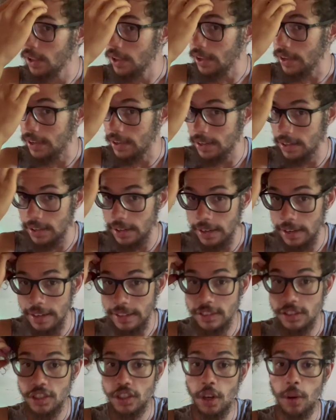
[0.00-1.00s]
It it
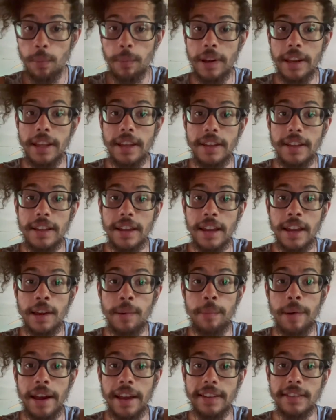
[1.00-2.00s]
has so many
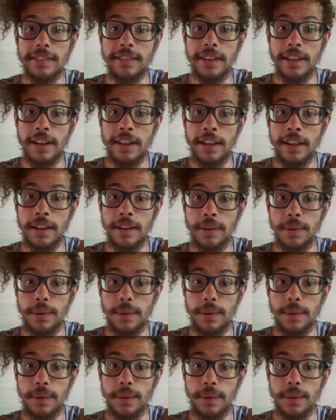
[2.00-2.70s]
gigabytes in it.